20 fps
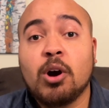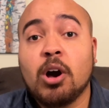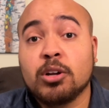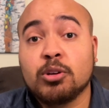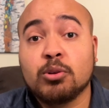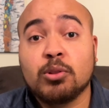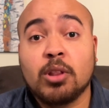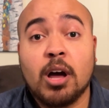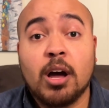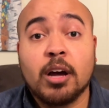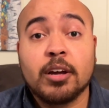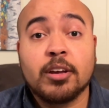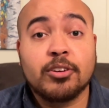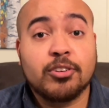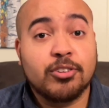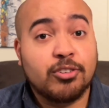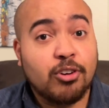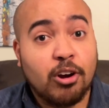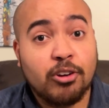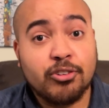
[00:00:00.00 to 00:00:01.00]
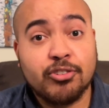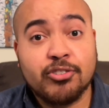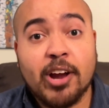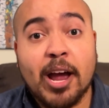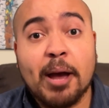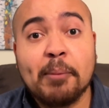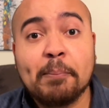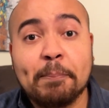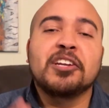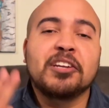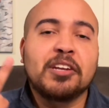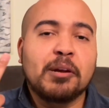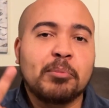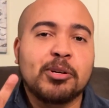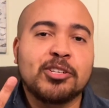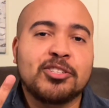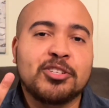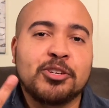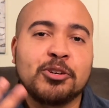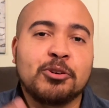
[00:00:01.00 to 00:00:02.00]
Auto Lock guitar strap. Number
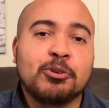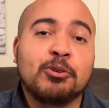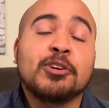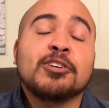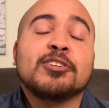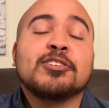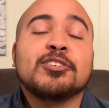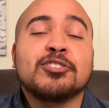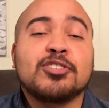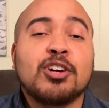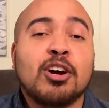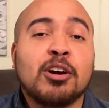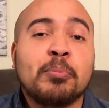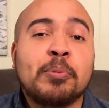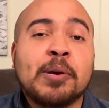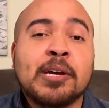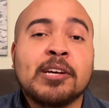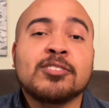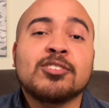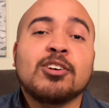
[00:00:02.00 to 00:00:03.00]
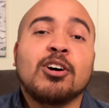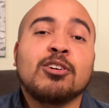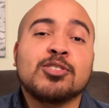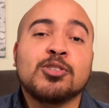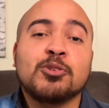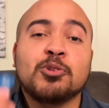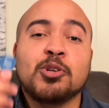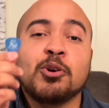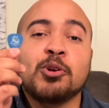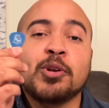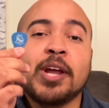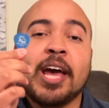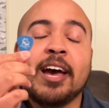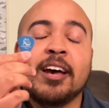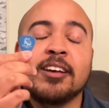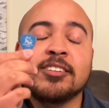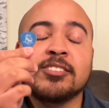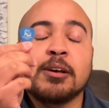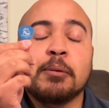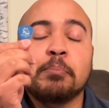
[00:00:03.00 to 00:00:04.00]
2, guitar picks, also known
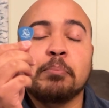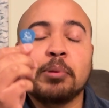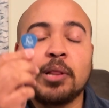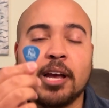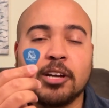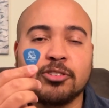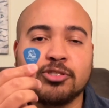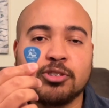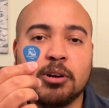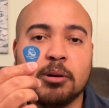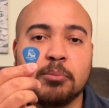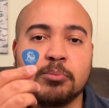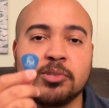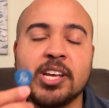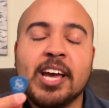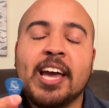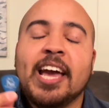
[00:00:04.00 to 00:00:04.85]
as plectrums.